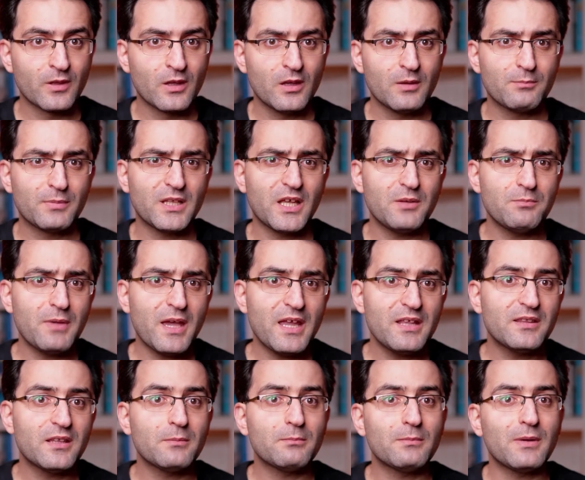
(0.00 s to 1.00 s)
but I made
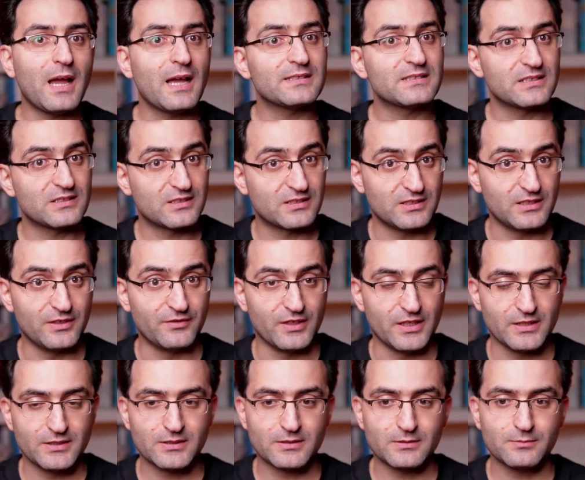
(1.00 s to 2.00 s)
them as a
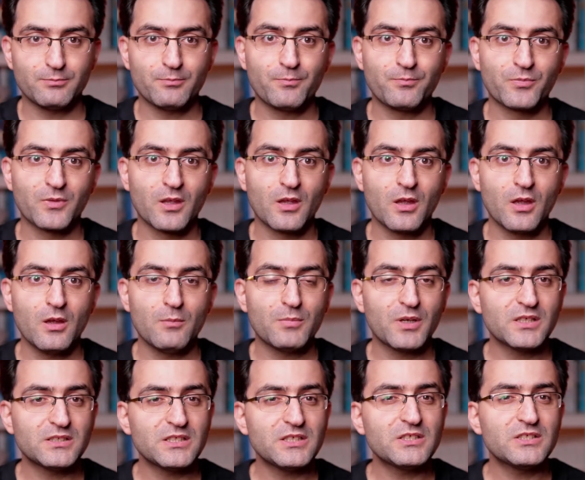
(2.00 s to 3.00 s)
series
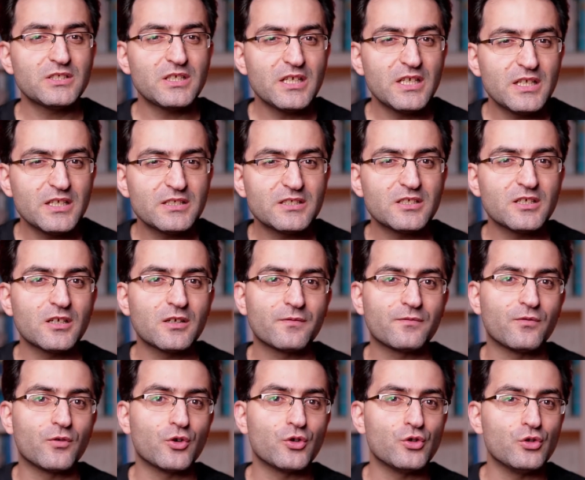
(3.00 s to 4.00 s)
because it's easier
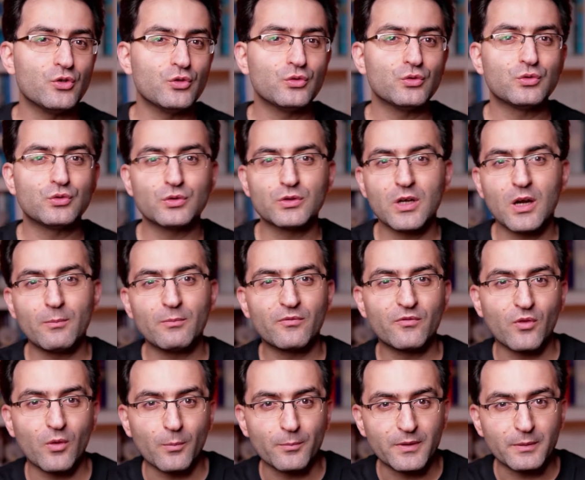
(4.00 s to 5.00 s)
for you to come
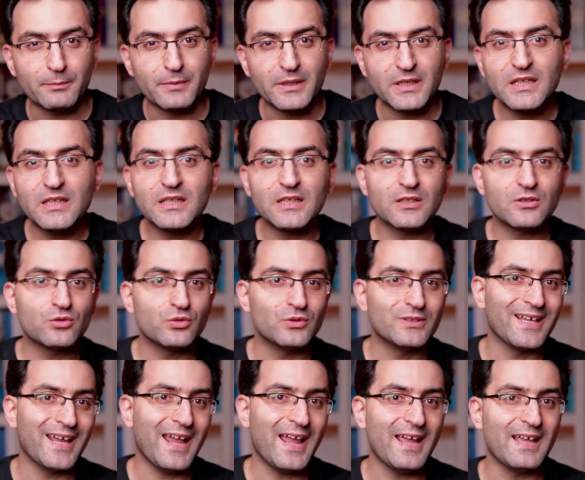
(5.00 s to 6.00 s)
from the beginning to
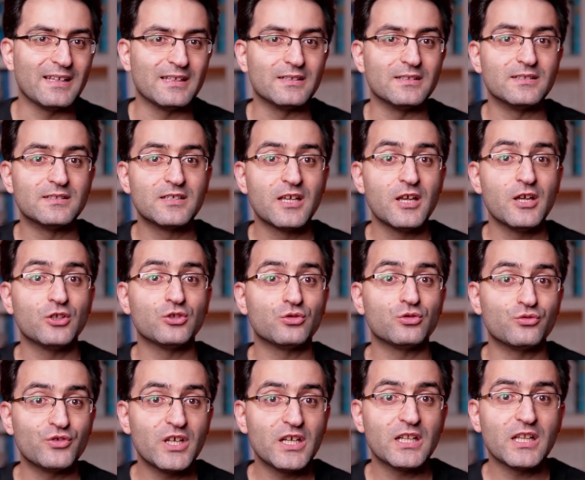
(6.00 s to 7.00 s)
the end to
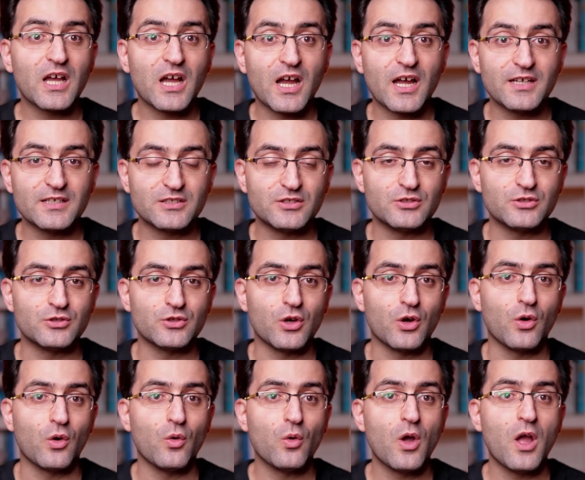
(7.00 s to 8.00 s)
realize
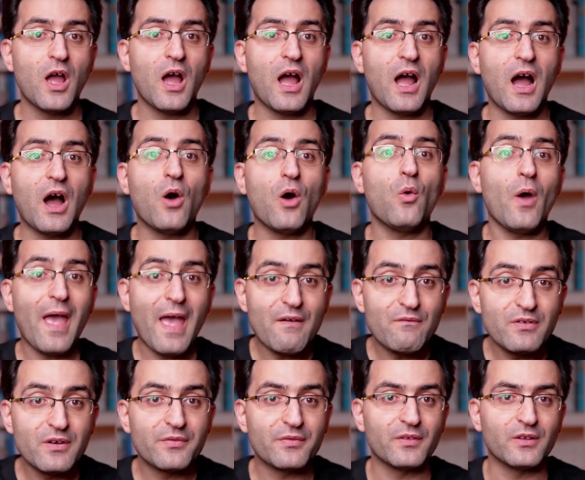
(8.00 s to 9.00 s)
how
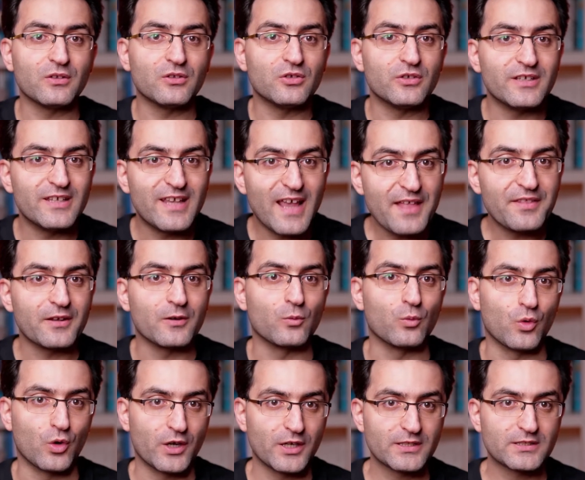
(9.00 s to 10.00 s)
everything together
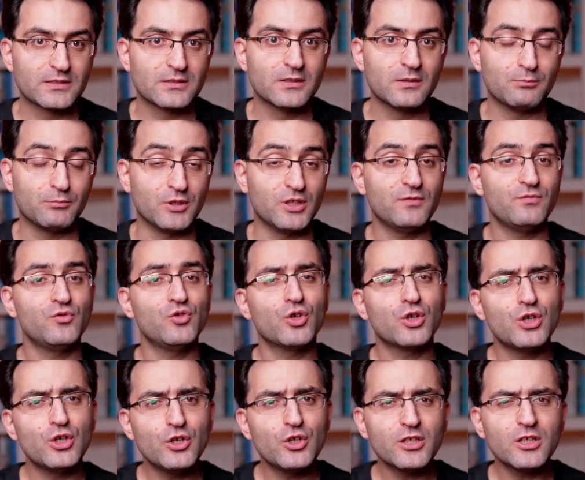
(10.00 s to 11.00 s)
works. But if you're
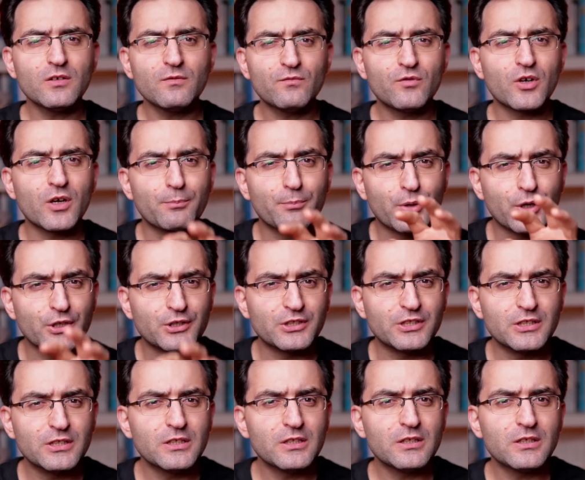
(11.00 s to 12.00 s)
looking for a
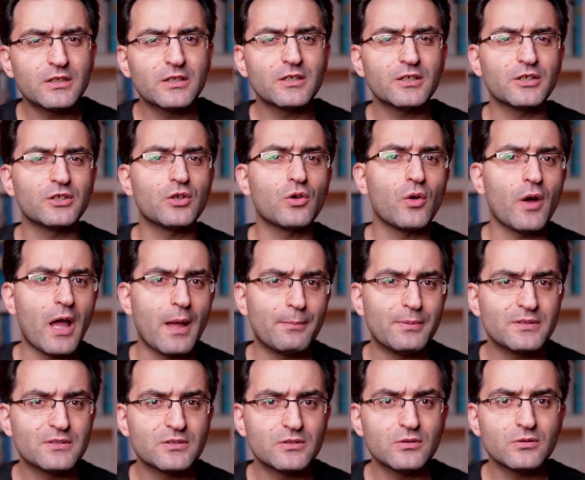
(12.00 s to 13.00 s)
particular
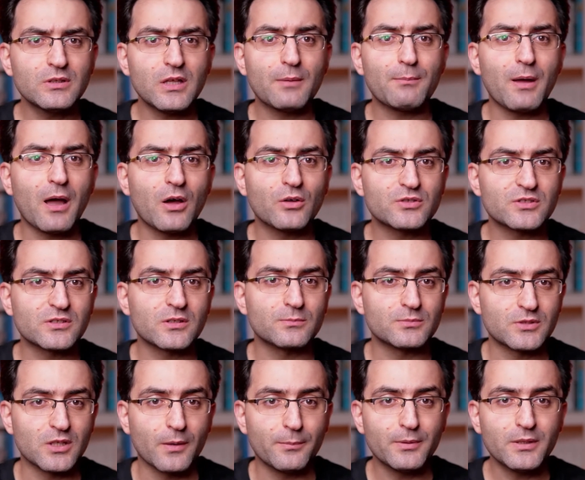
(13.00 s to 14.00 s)
episode about some
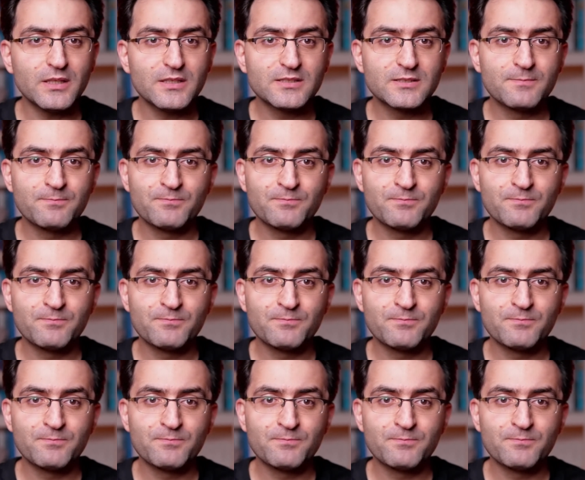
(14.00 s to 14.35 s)
topics,